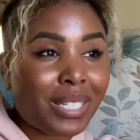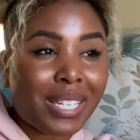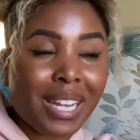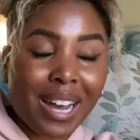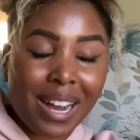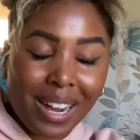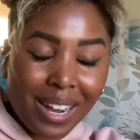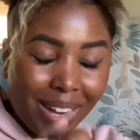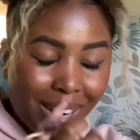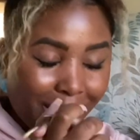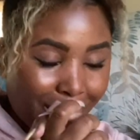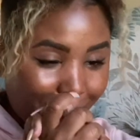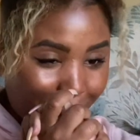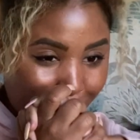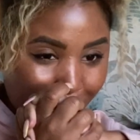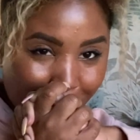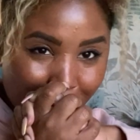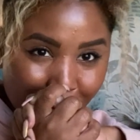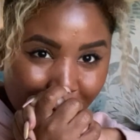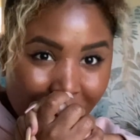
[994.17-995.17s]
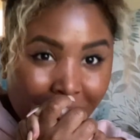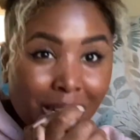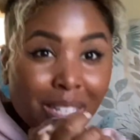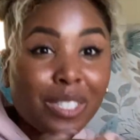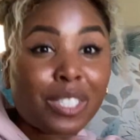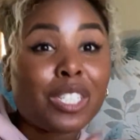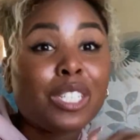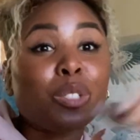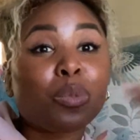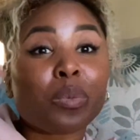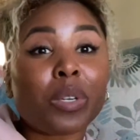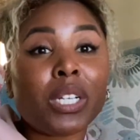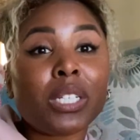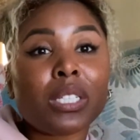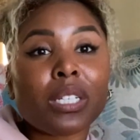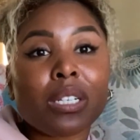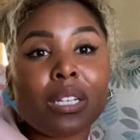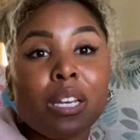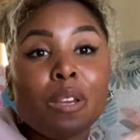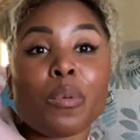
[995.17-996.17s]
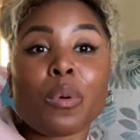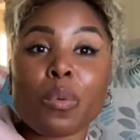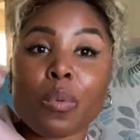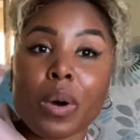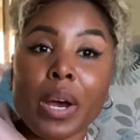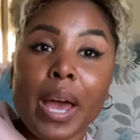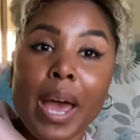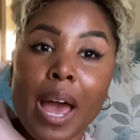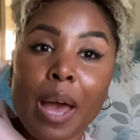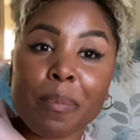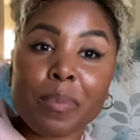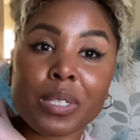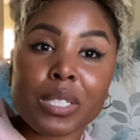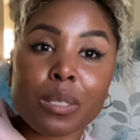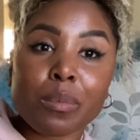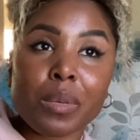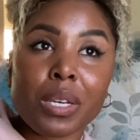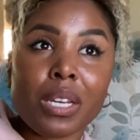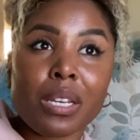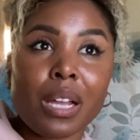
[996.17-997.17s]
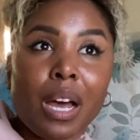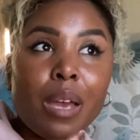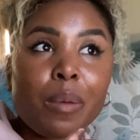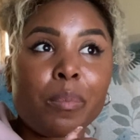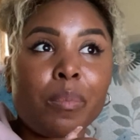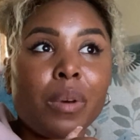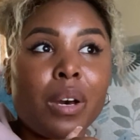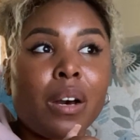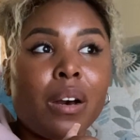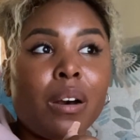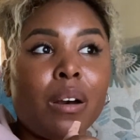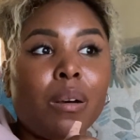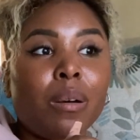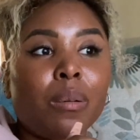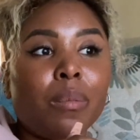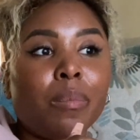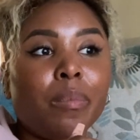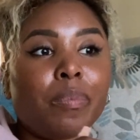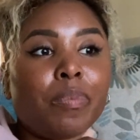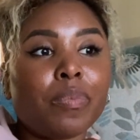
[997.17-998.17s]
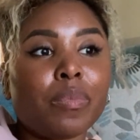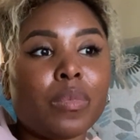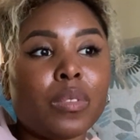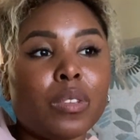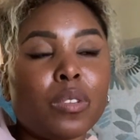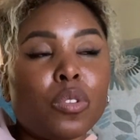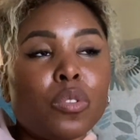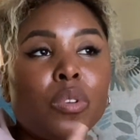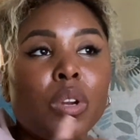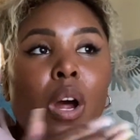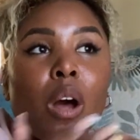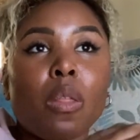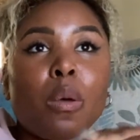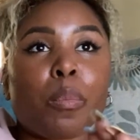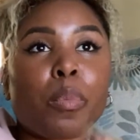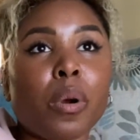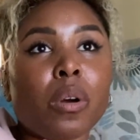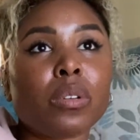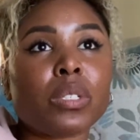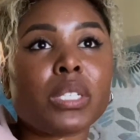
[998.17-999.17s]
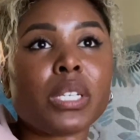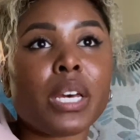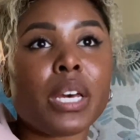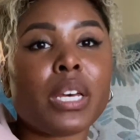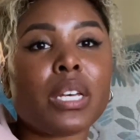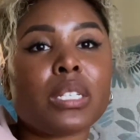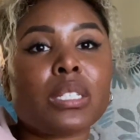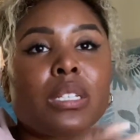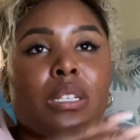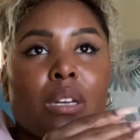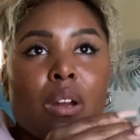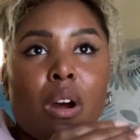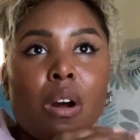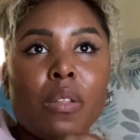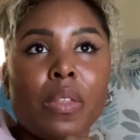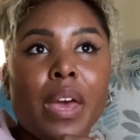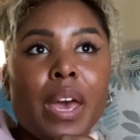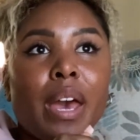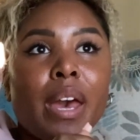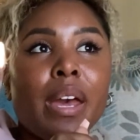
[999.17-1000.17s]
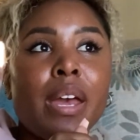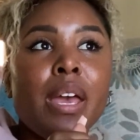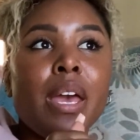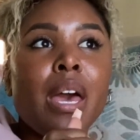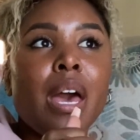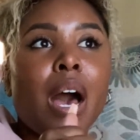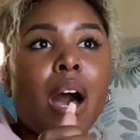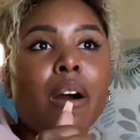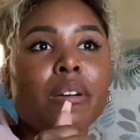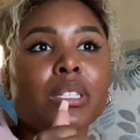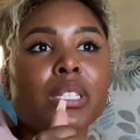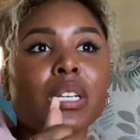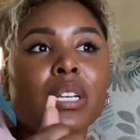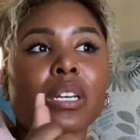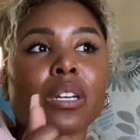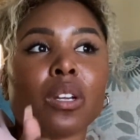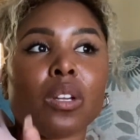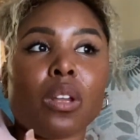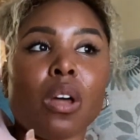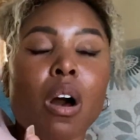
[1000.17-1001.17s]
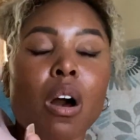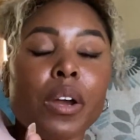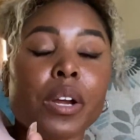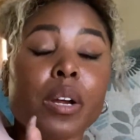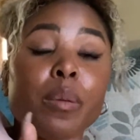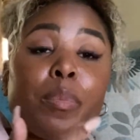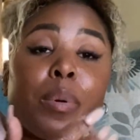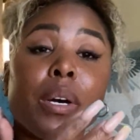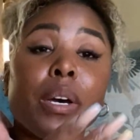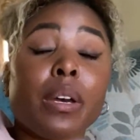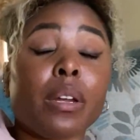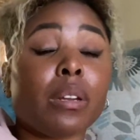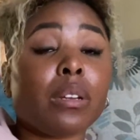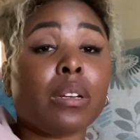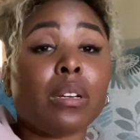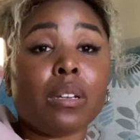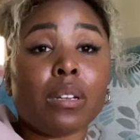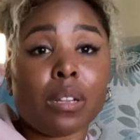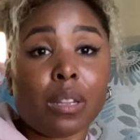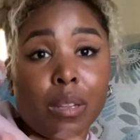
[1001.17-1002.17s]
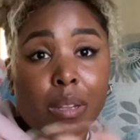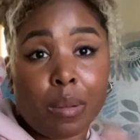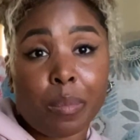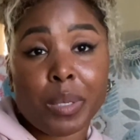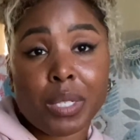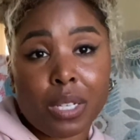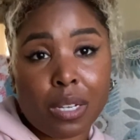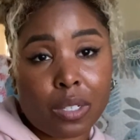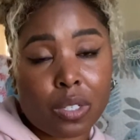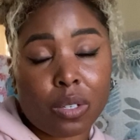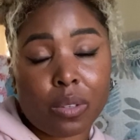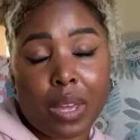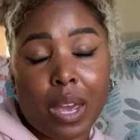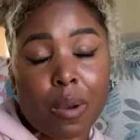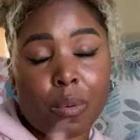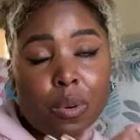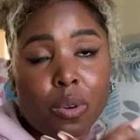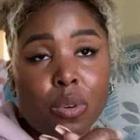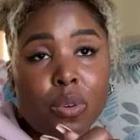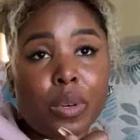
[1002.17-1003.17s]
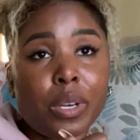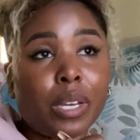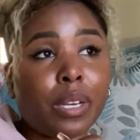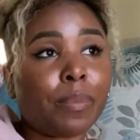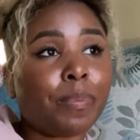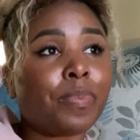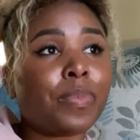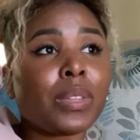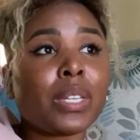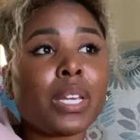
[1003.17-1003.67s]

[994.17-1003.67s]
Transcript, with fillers: time. Just recently with what happened to me, like um, doing all the protests and all that, I was thinking a lawyer, but let me touch on that real quick.